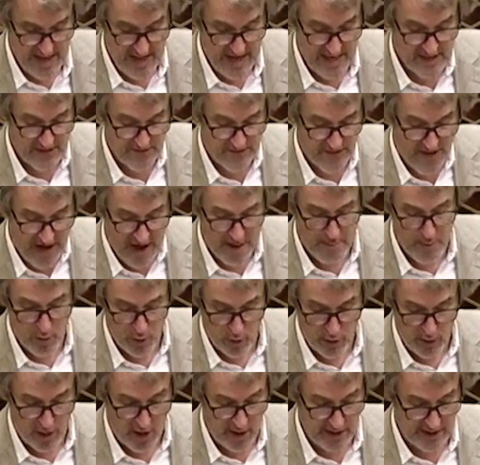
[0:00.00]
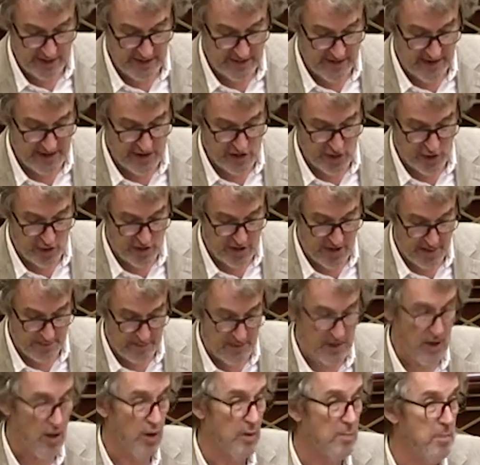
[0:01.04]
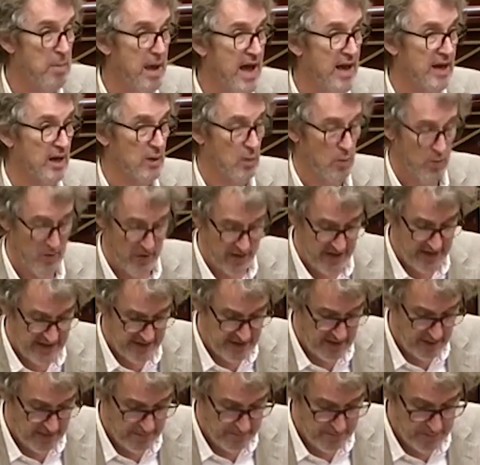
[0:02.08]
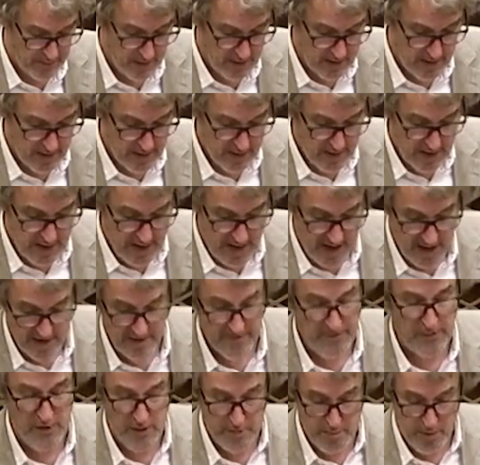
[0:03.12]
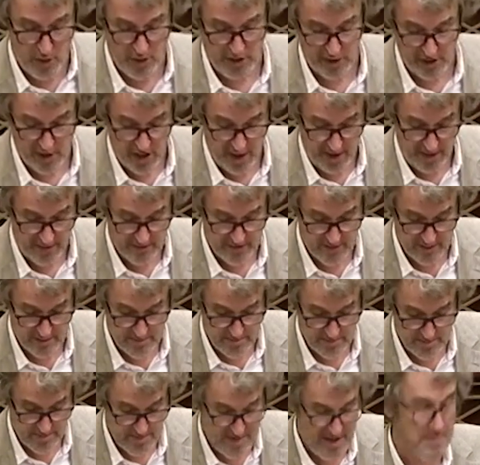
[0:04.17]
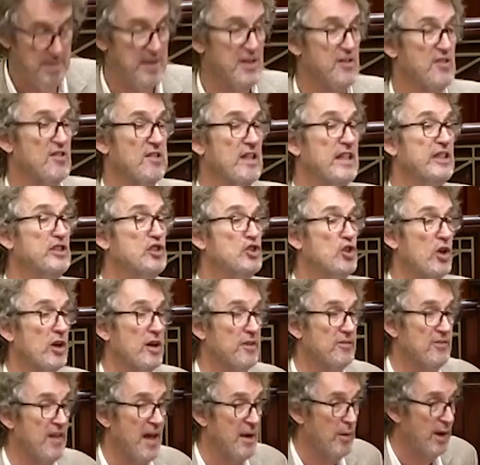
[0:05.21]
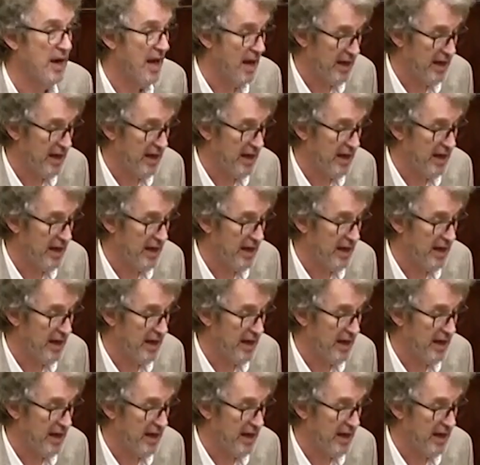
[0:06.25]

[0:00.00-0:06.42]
It's far more likely they turned up the odd bag of weed and a few pocket knives, maybe a slingshot if they were